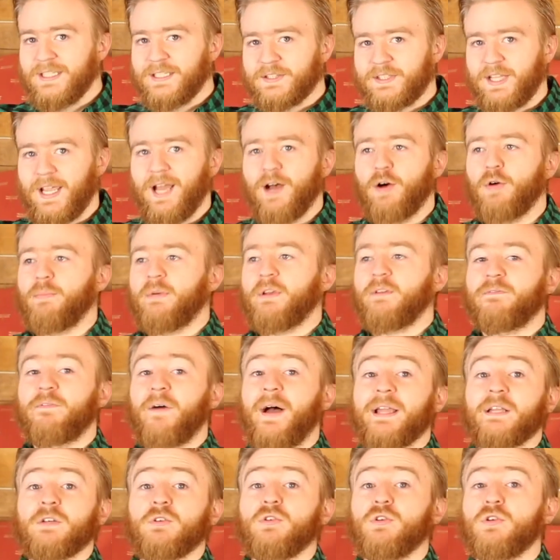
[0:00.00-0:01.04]
to help me
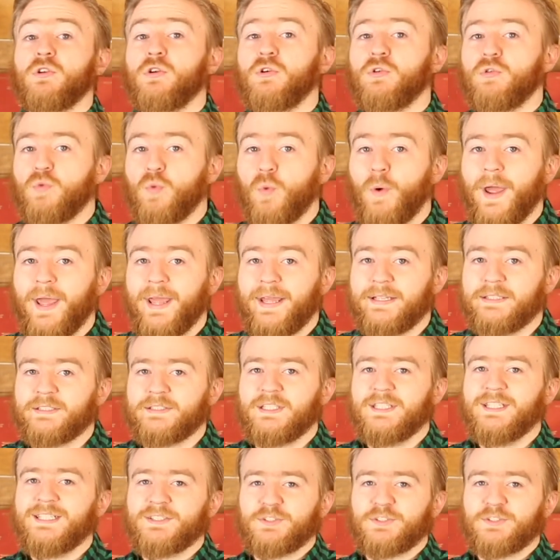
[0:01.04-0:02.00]
find new ways